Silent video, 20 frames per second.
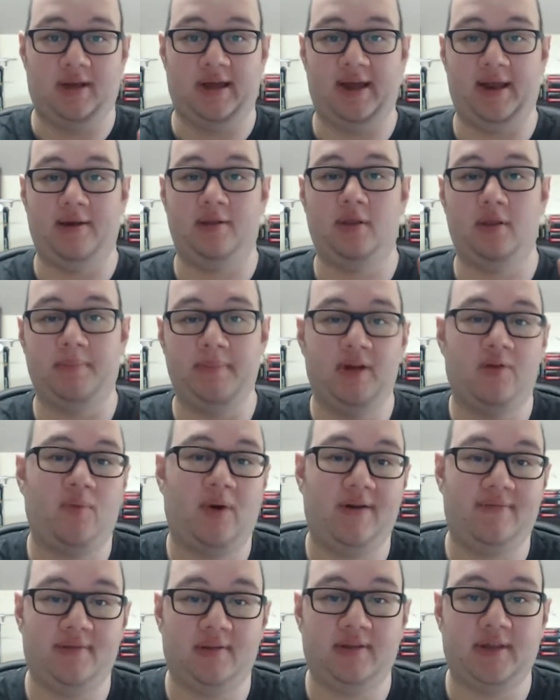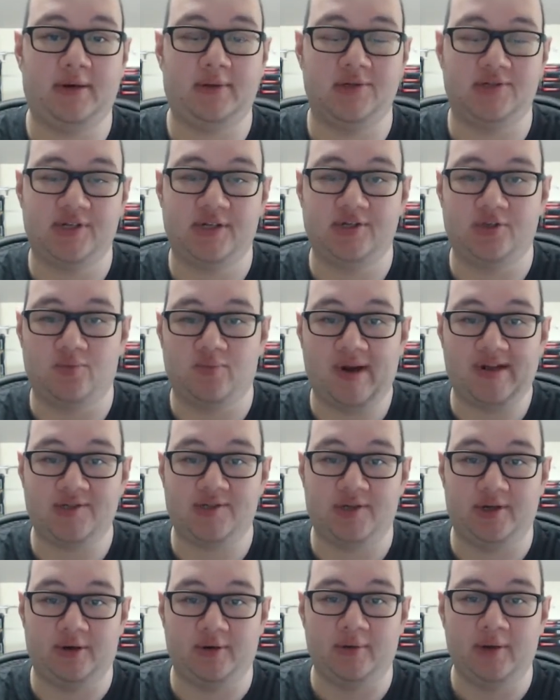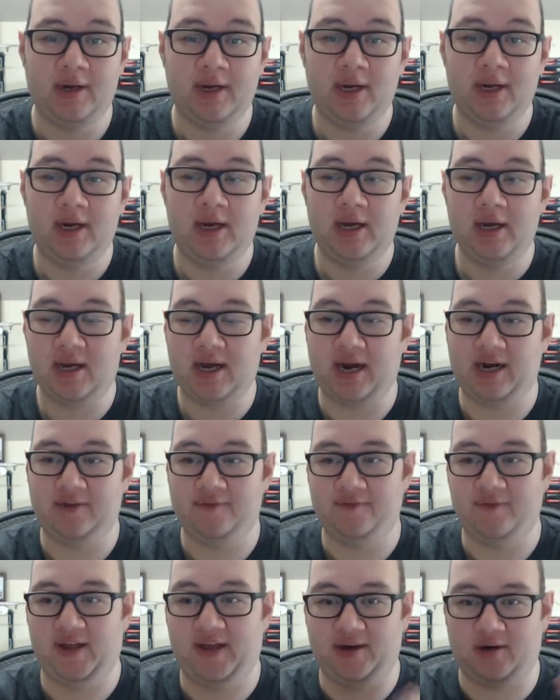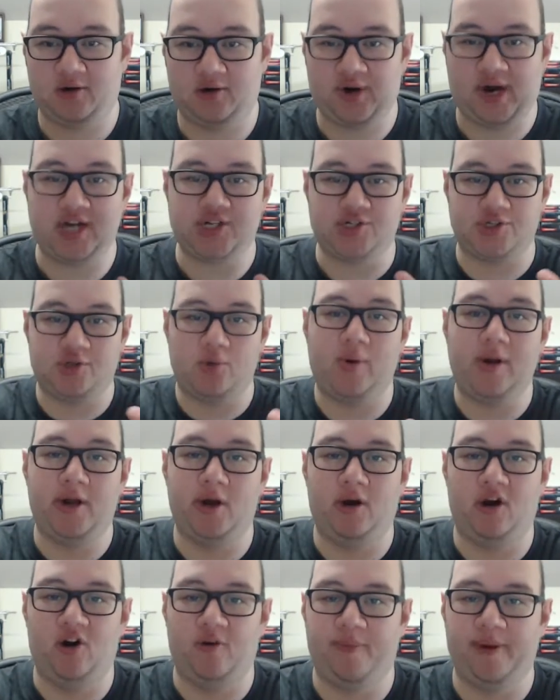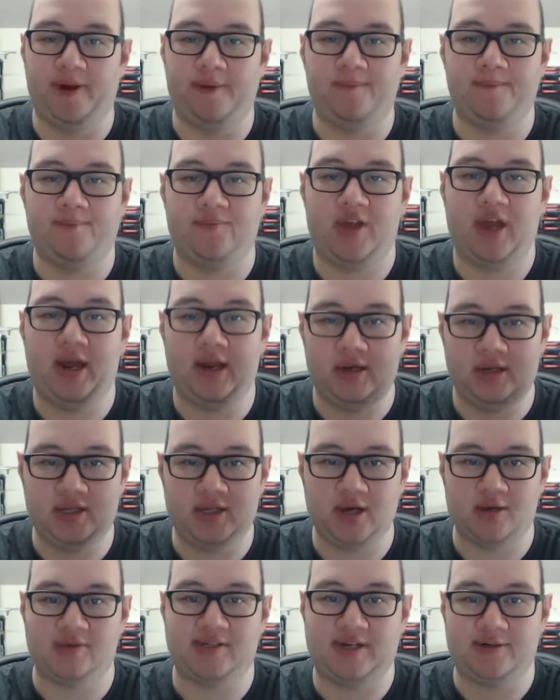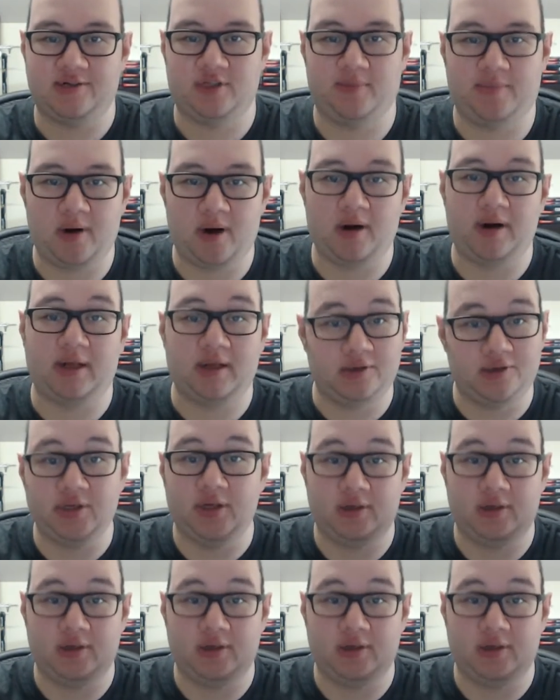And the midwife that they were sent to rescue kind of crashes the window open and yells out to the party,